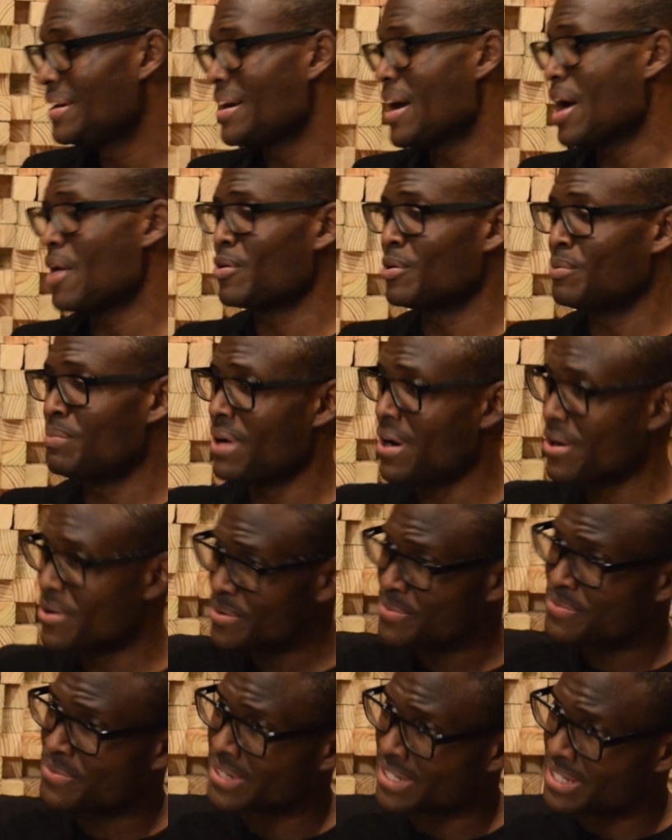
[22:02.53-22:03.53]
Arrow
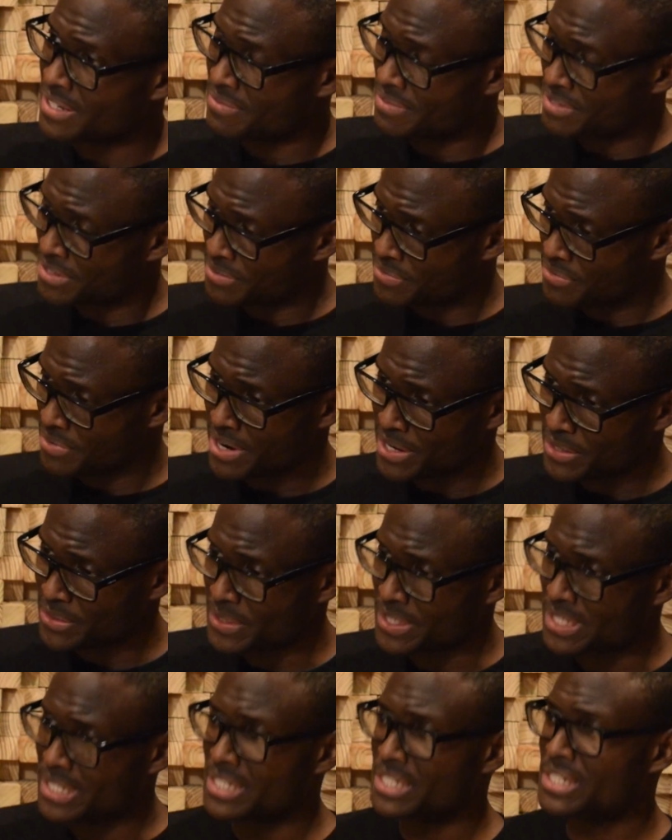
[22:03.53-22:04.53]
Barrow for giving us free
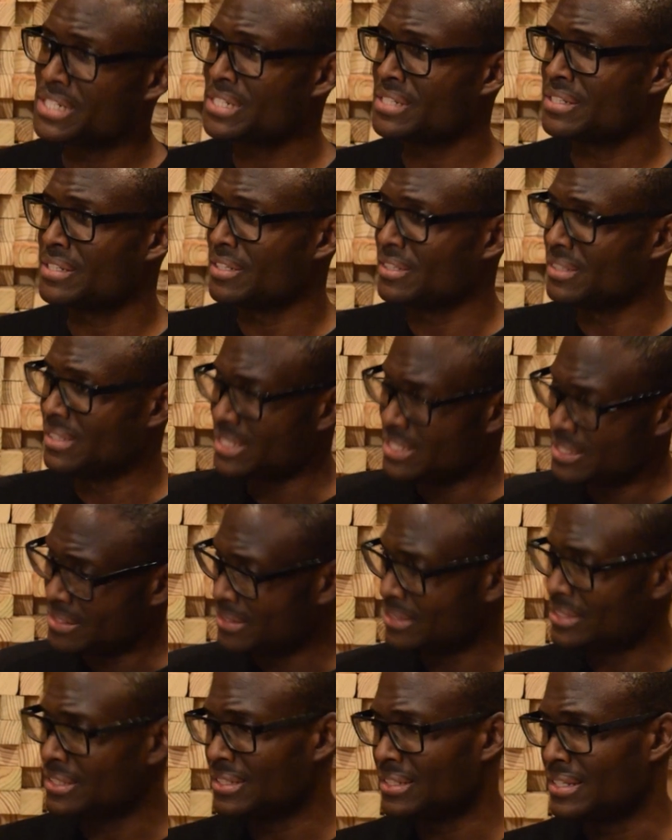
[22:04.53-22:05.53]
education and leading
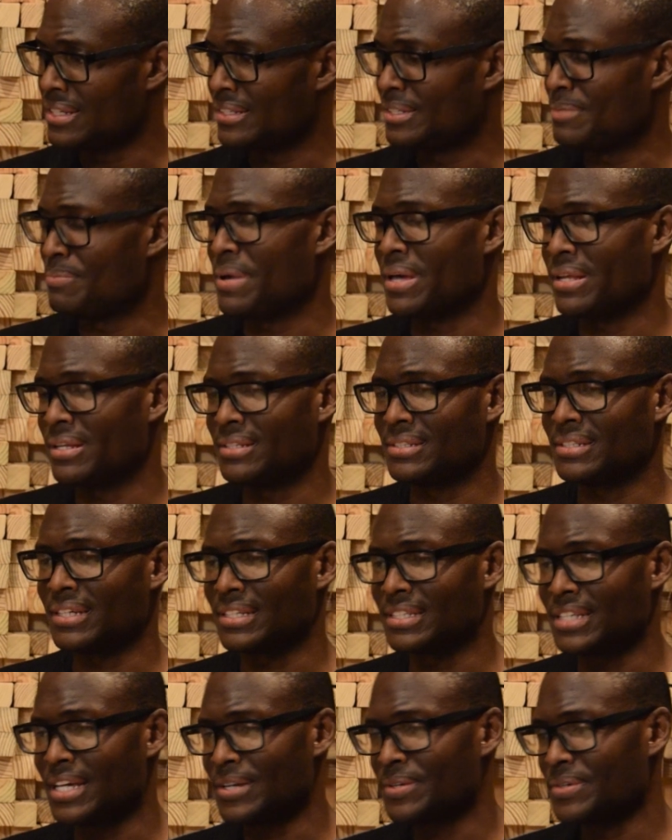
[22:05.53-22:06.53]
us into independence,
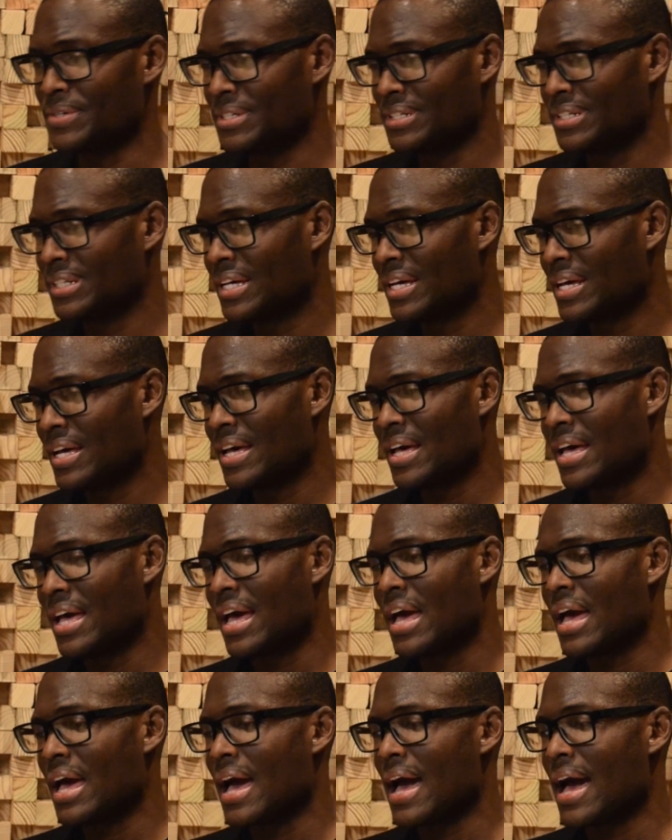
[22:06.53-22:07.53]
etc.
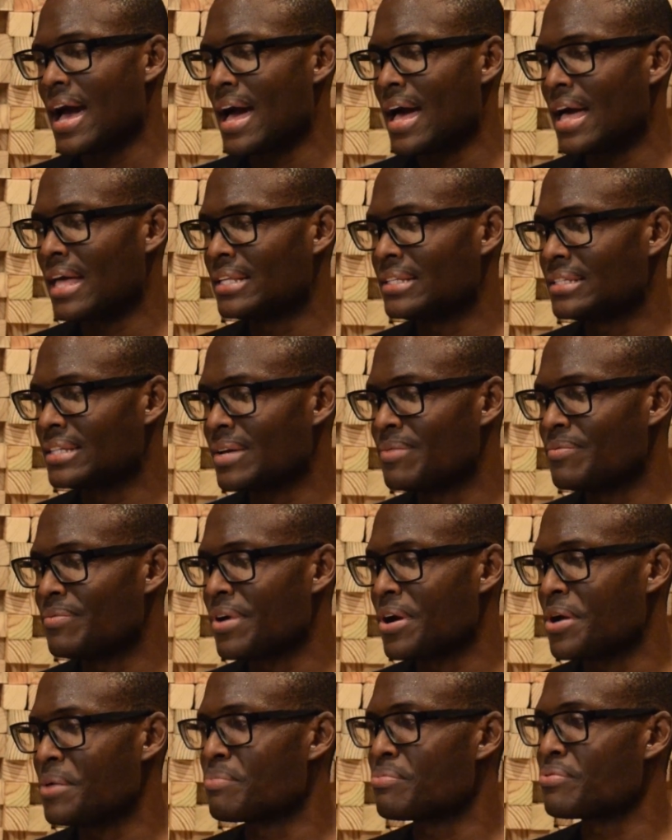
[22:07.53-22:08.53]
And I'm
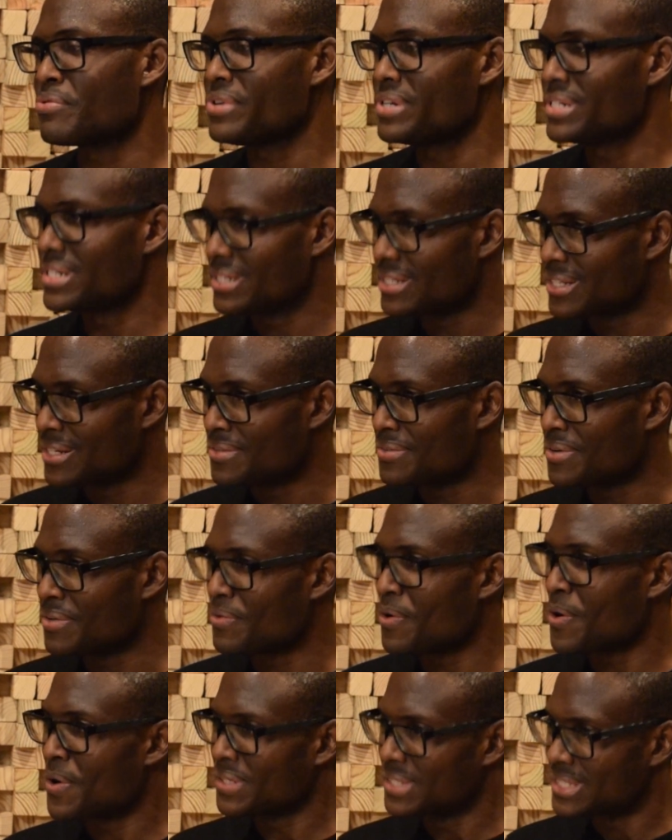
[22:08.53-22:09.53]
very appreciative of
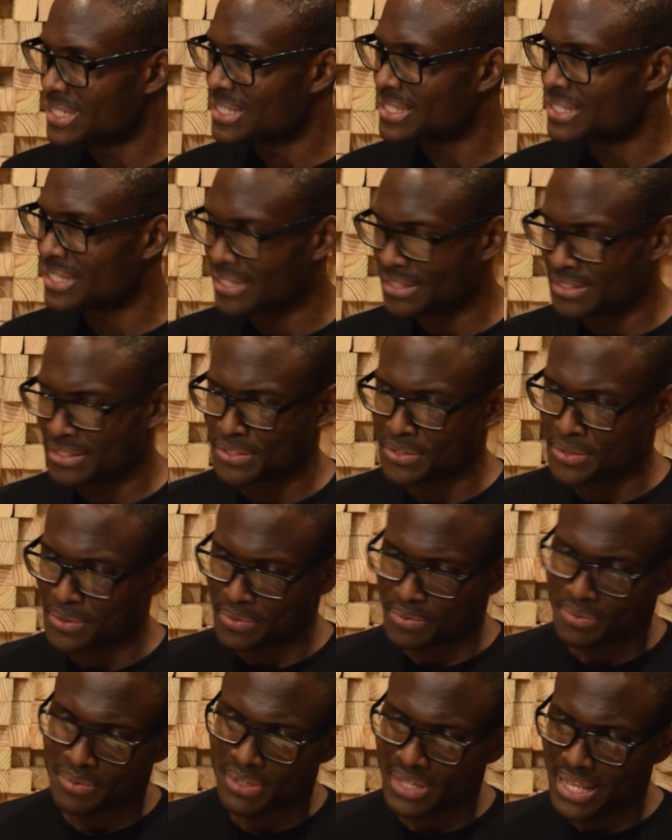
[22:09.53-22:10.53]
all these things, so
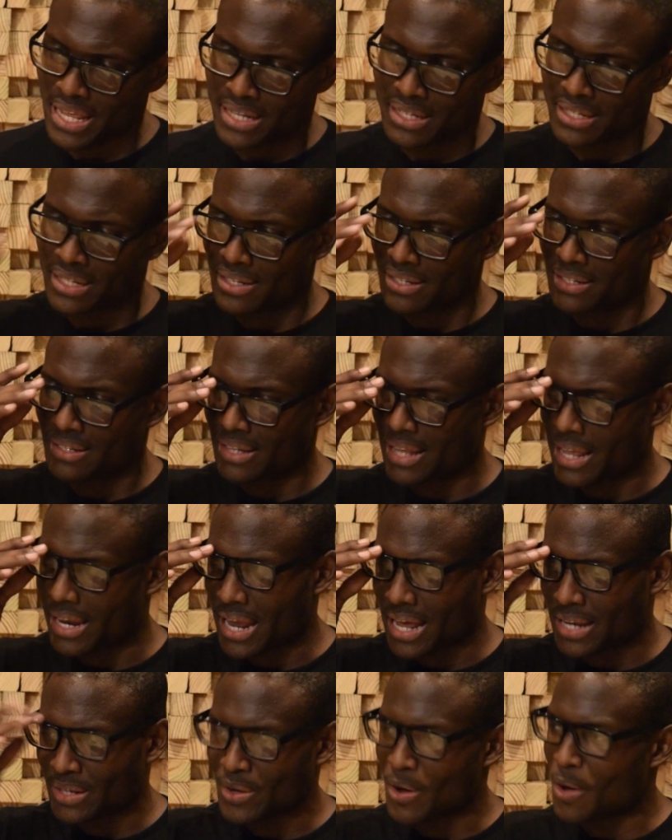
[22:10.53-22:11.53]
let that
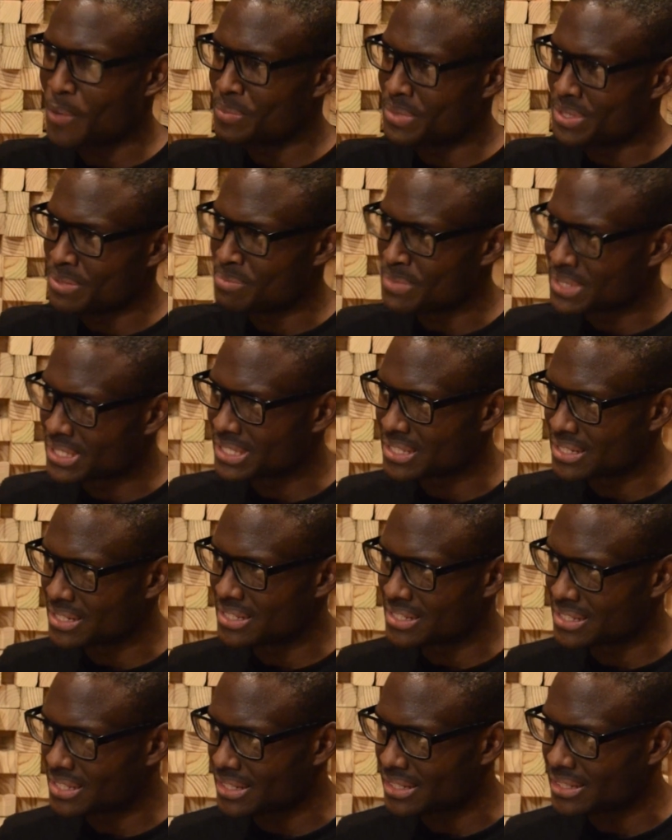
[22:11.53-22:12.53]
not be
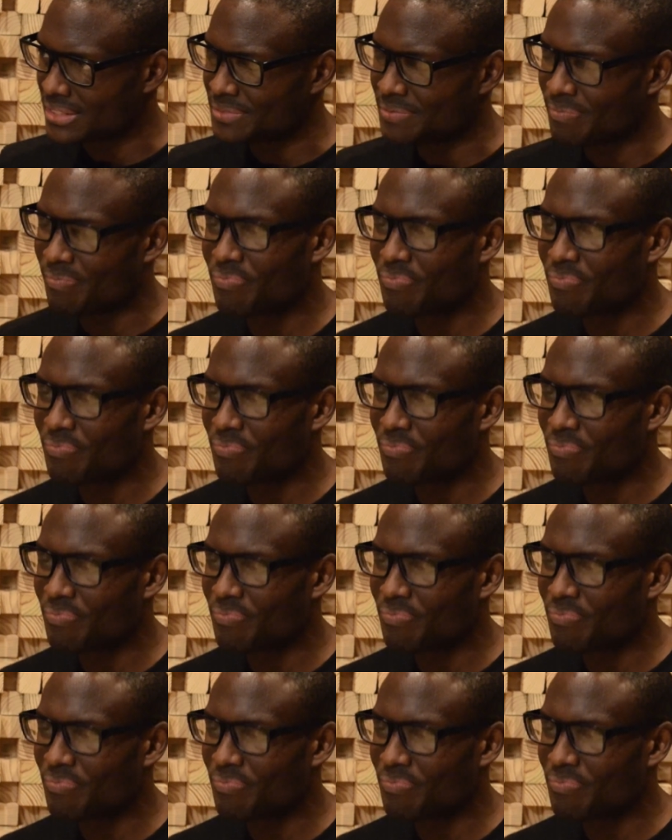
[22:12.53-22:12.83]
misunderstood.